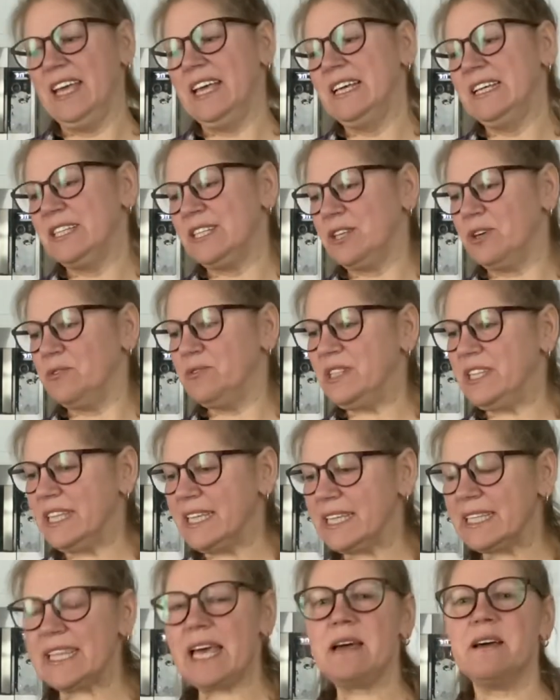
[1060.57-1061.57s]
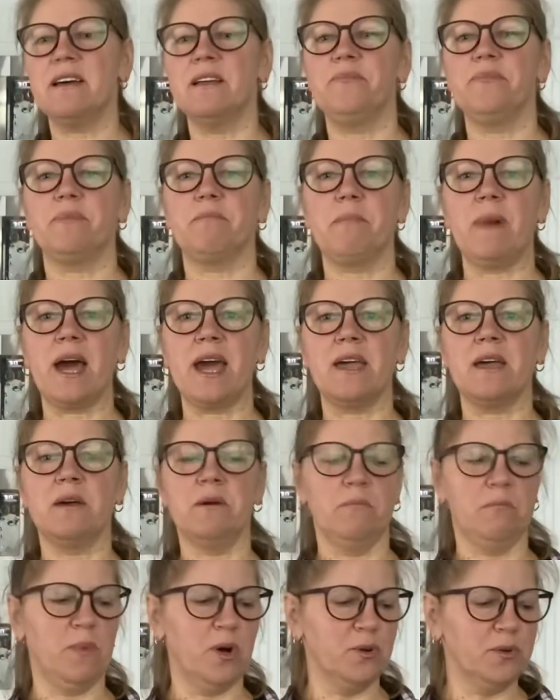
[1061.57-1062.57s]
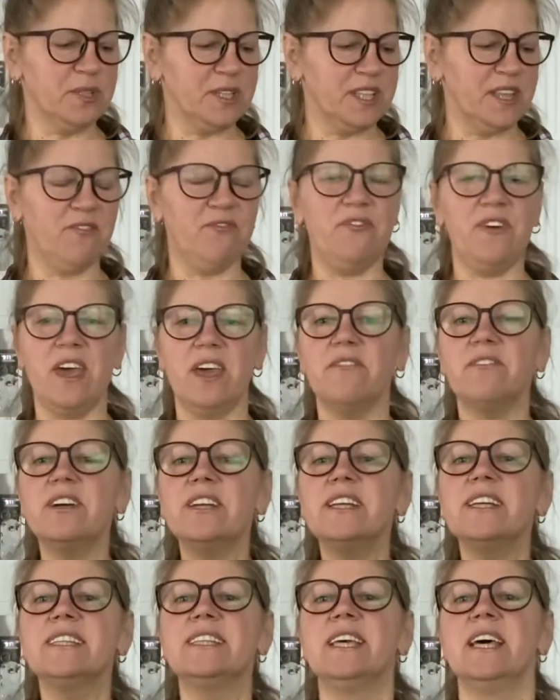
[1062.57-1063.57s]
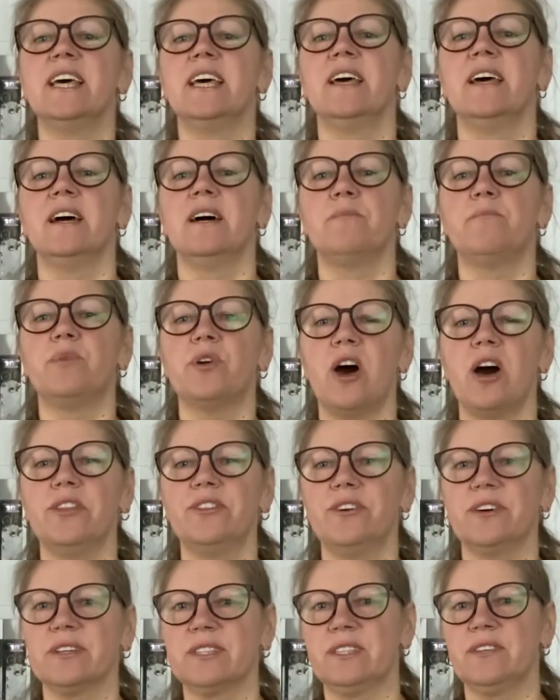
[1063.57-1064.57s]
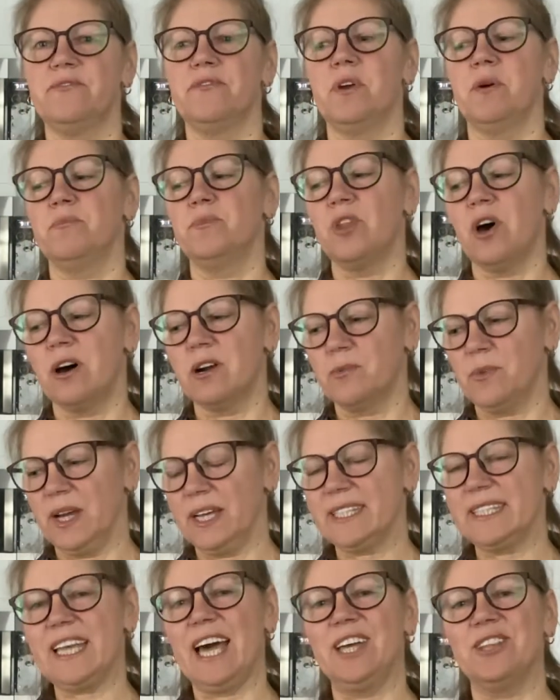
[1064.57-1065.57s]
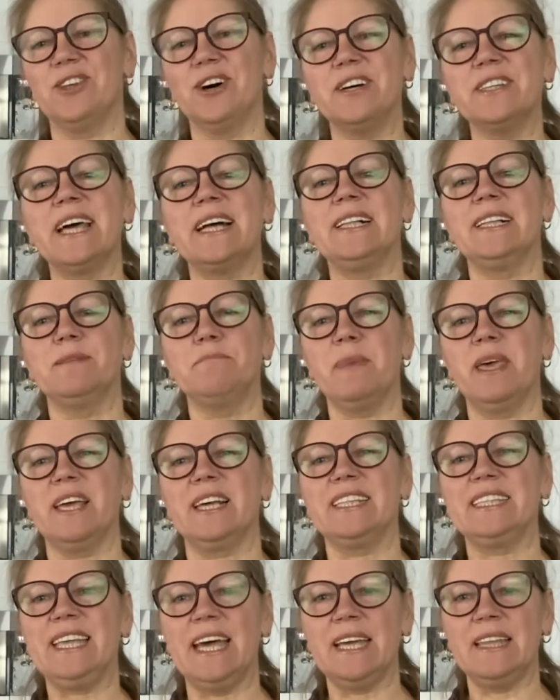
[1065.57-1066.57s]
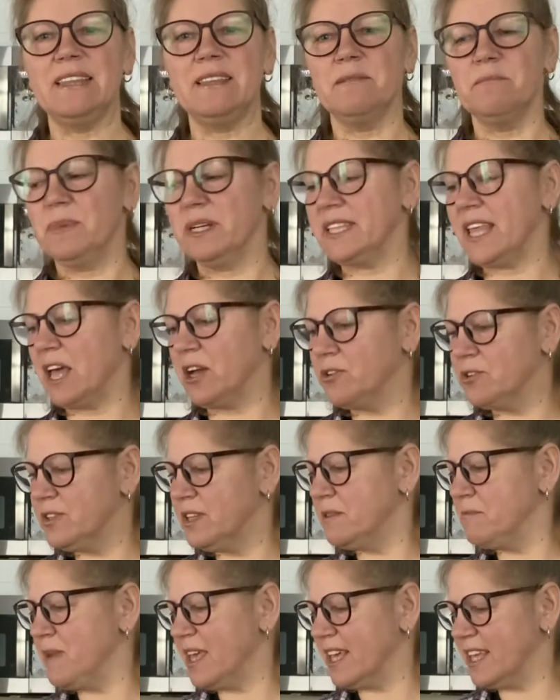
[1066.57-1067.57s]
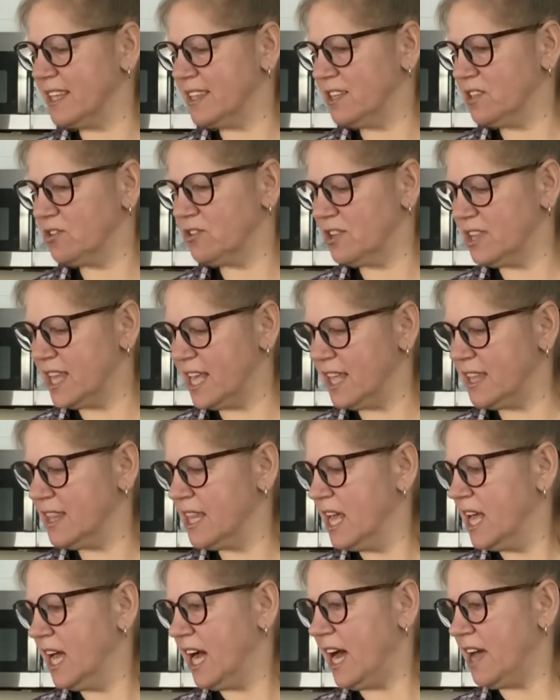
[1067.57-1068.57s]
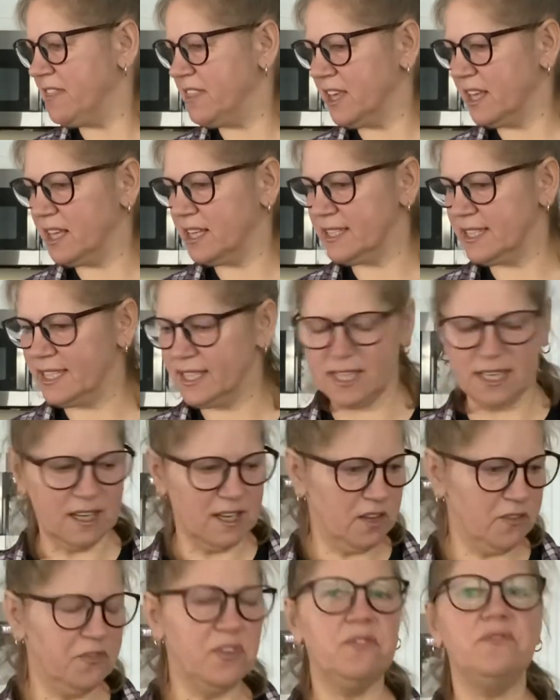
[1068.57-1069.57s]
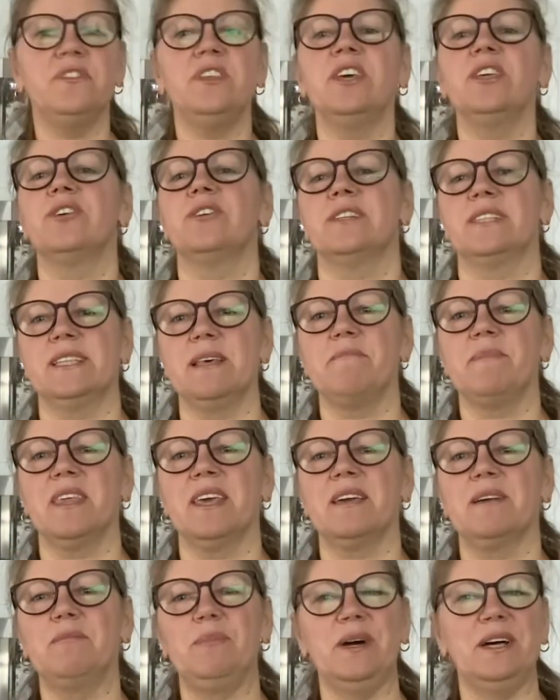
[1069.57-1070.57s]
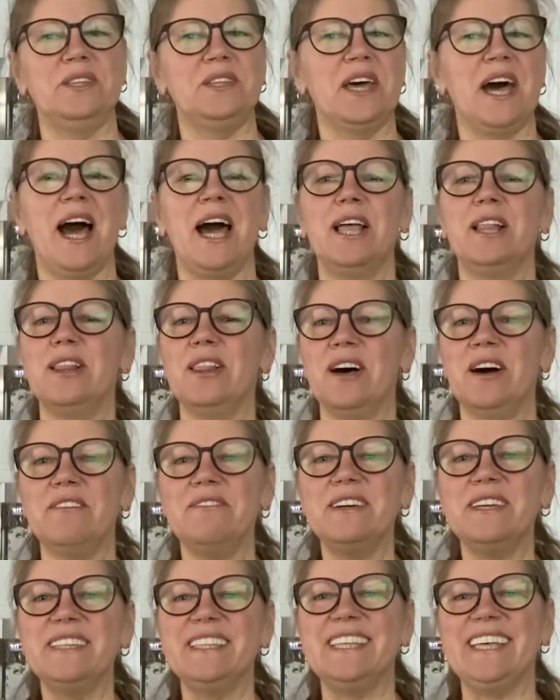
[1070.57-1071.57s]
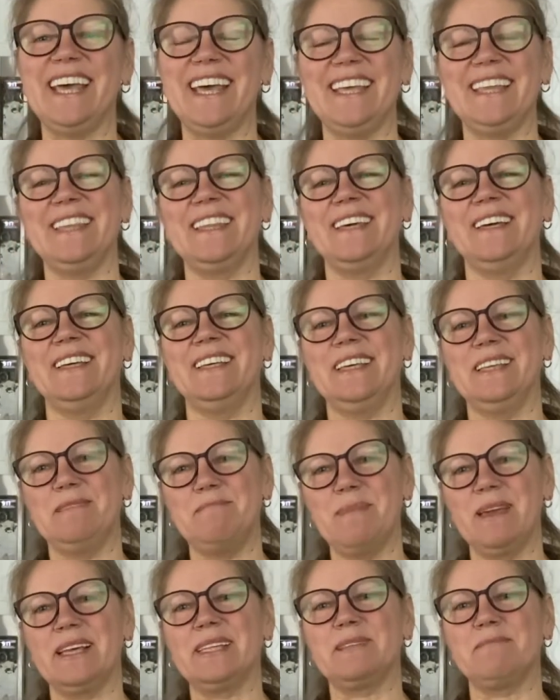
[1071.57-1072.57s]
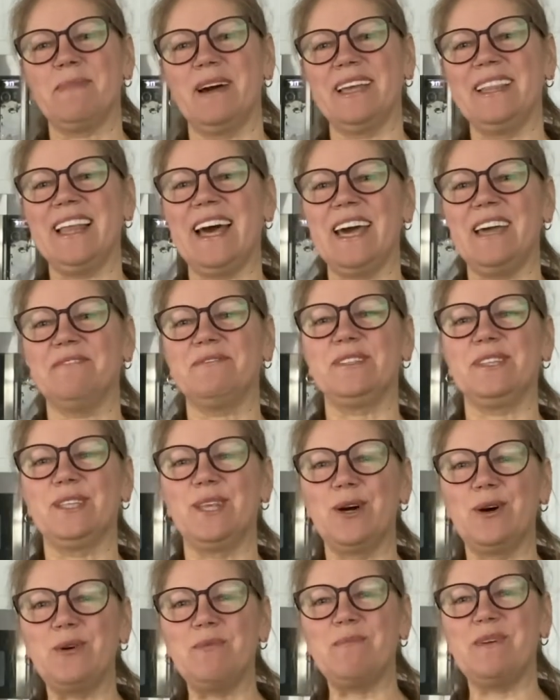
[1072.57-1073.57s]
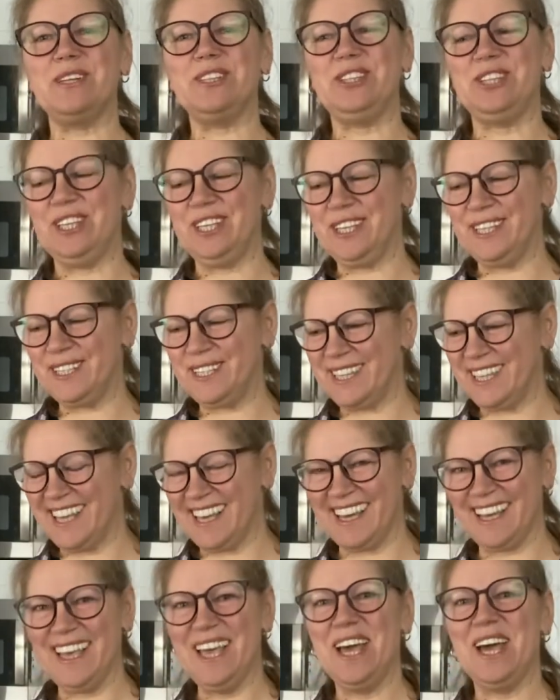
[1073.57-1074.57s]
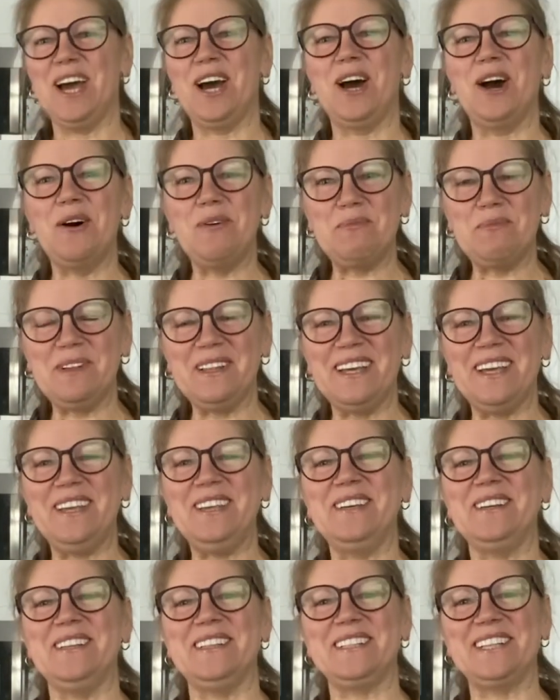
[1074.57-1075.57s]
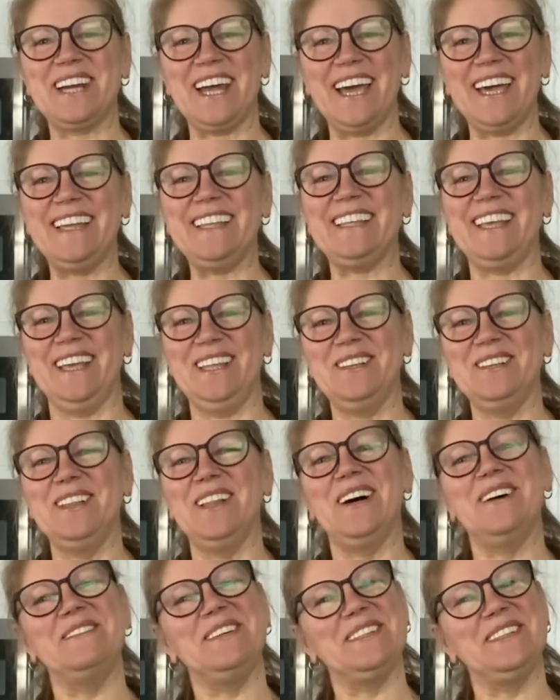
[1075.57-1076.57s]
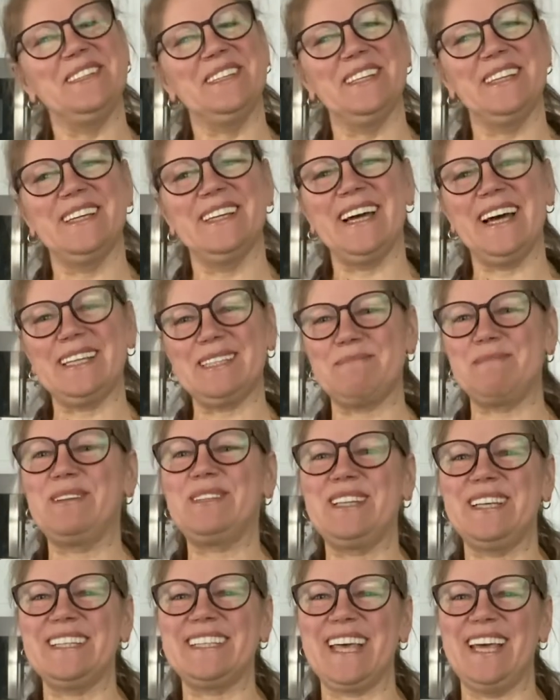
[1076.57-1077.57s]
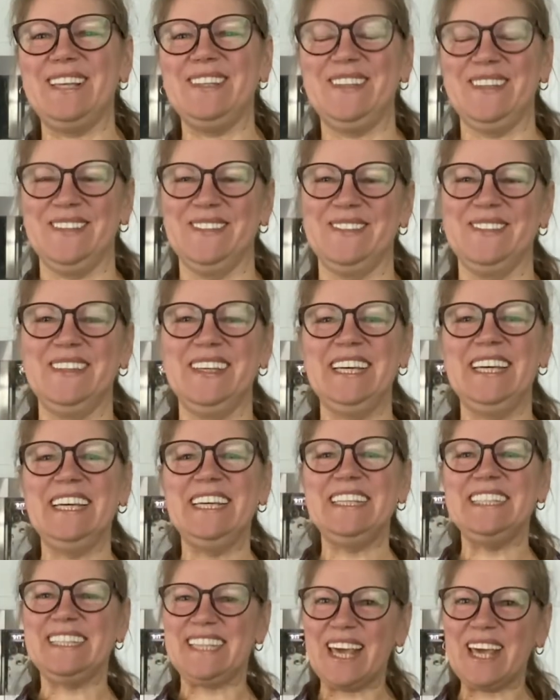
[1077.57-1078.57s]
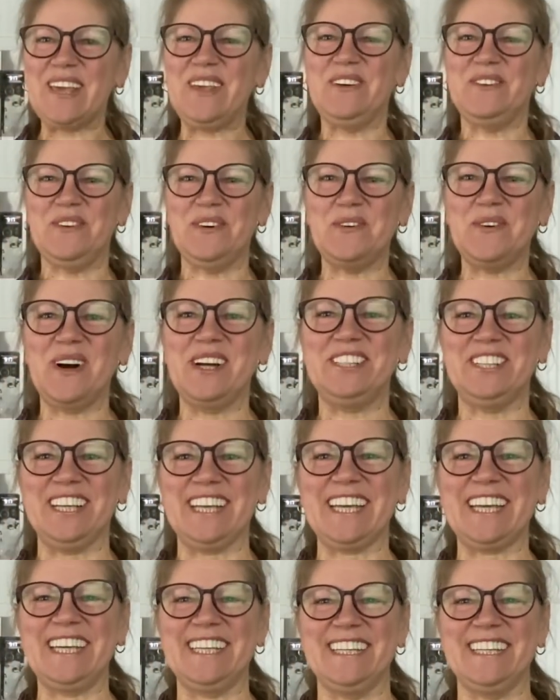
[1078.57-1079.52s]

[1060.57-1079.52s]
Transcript: So these are my most favorite products from Norwex. I thought I would make 10, but I couldn't make it into 10. I think it's 15 or something, but I love it, and it makes my life so much easier. Hopefully you'll try it and you love it as much as I do. Thank you for watching.